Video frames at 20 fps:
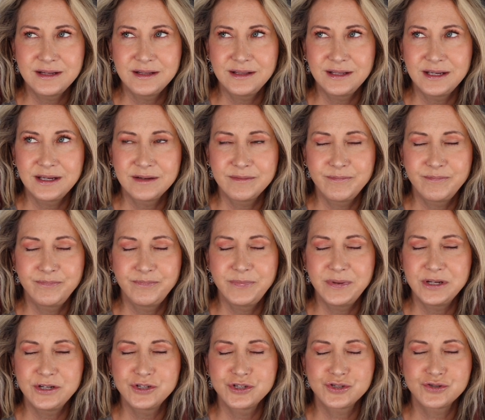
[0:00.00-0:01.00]
like a
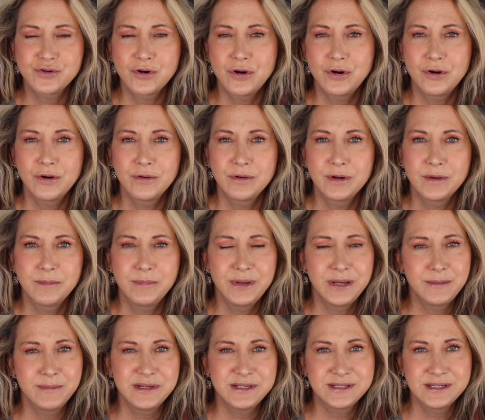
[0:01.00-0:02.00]
big strong
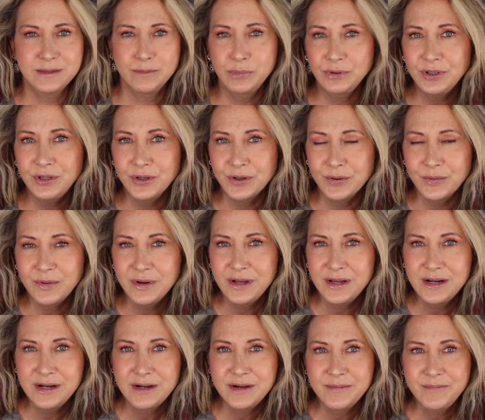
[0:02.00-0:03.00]
pigmented blue.
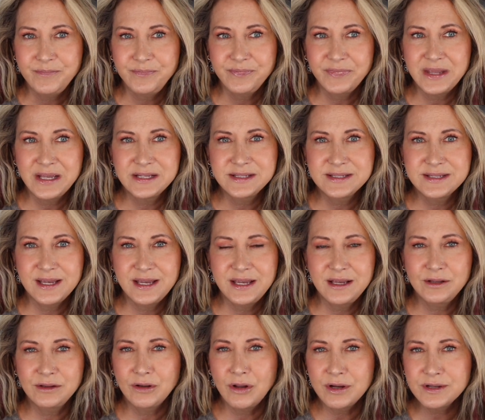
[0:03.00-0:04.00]
It's a
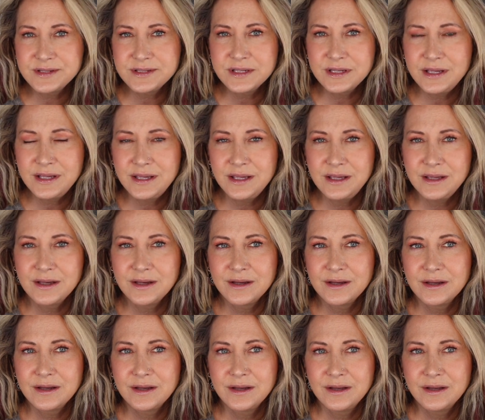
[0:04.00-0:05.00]
glossy,
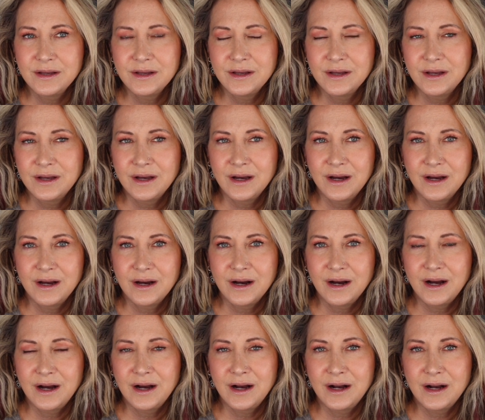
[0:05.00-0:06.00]

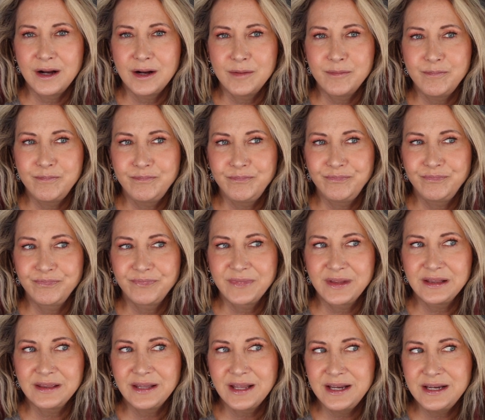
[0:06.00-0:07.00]

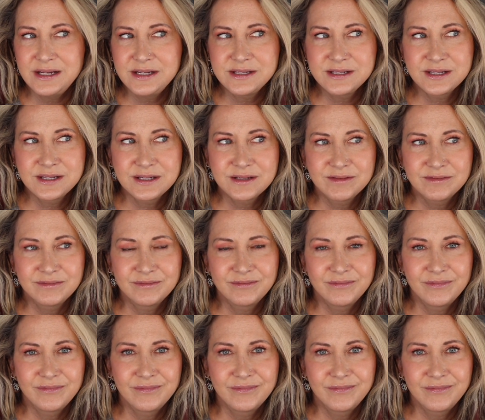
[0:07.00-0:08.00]
light
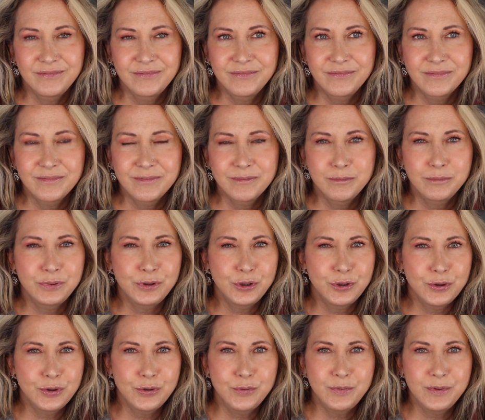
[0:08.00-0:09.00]

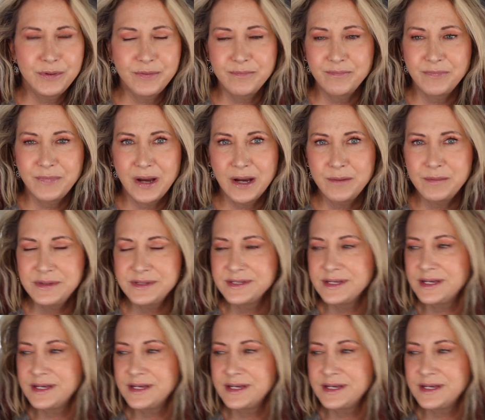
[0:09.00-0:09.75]
blue with, I would